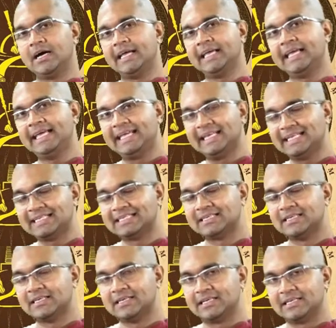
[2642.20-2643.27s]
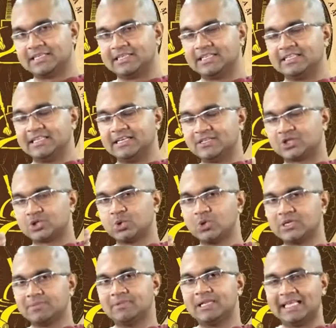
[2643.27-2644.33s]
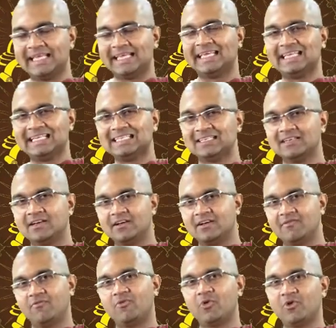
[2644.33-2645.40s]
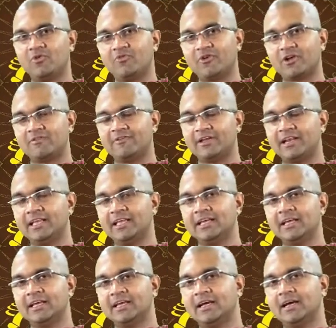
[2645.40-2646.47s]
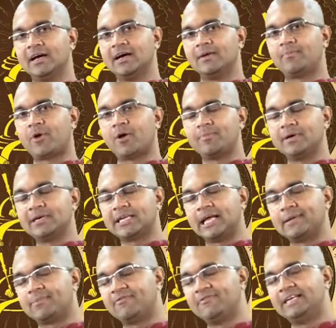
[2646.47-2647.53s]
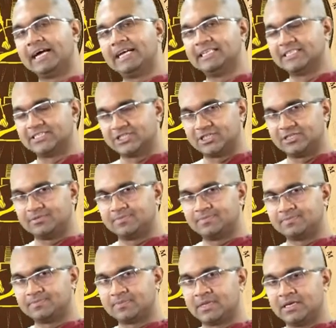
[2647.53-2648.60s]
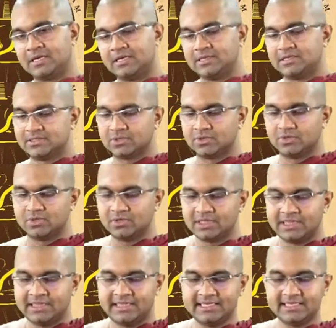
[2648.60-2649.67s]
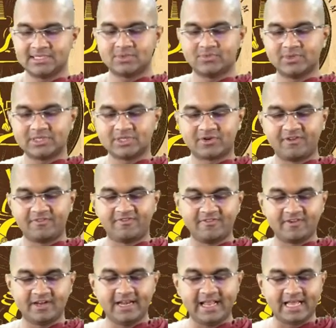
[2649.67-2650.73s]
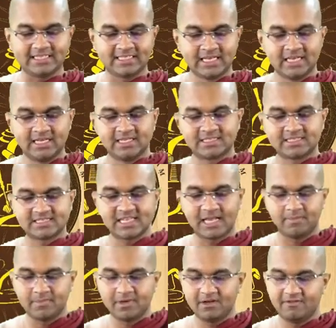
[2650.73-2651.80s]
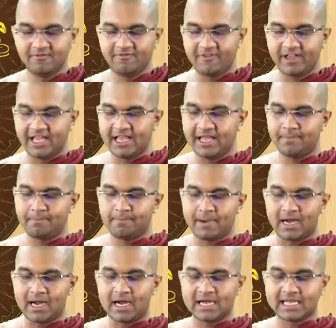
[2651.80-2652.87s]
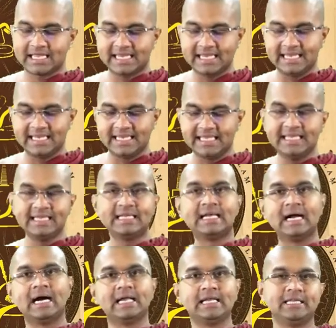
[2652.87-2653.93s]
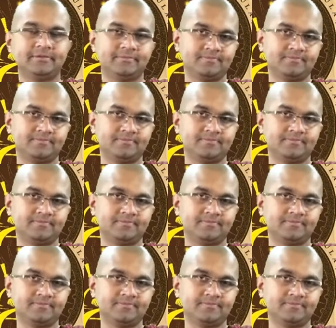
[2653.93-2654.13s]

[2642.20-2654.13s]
heat, uh, the, the suitable heat, for, for a very uh, proper type of digestion. So this was referred as Samavepakini Gahani.